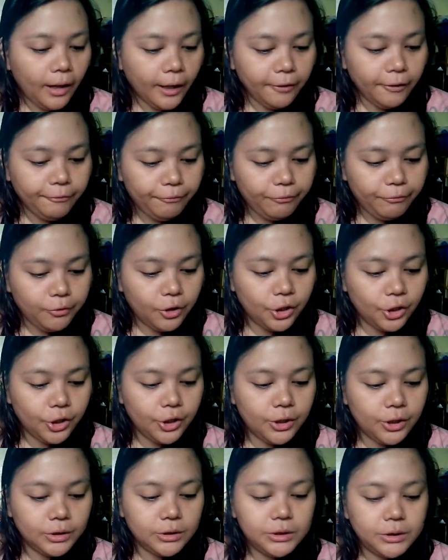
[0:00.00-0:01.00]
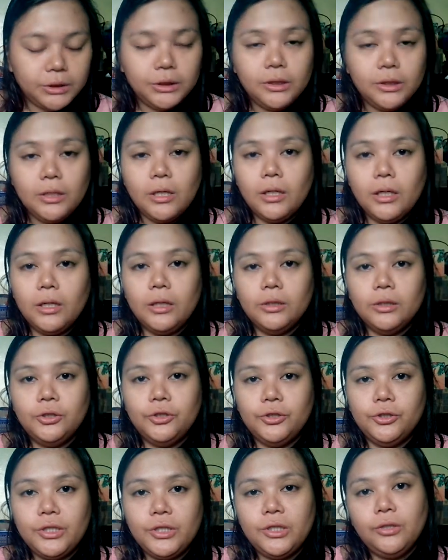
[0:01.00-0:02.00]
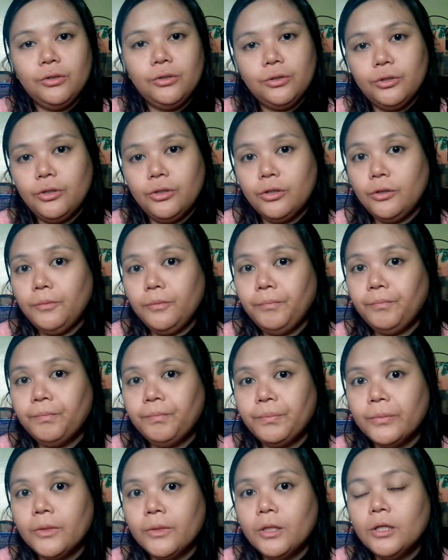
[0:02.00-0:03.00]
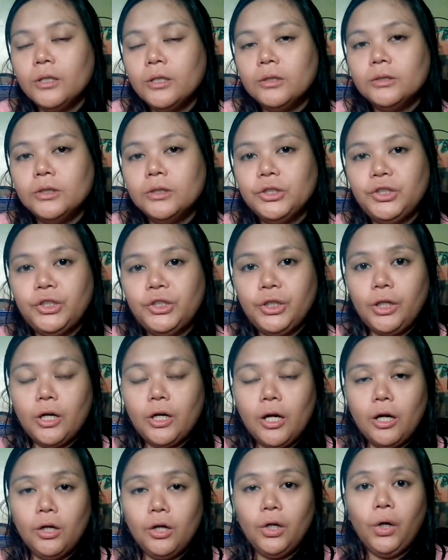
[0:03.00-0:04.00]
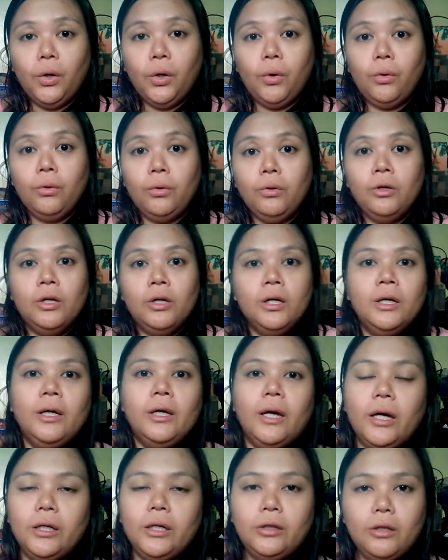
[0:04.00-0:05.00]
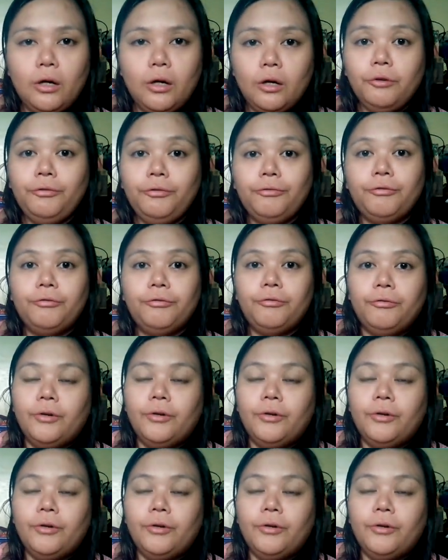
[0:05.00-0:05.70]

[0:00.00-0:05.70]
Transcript: I've watched the Jersey Girl, Chicago, Enough.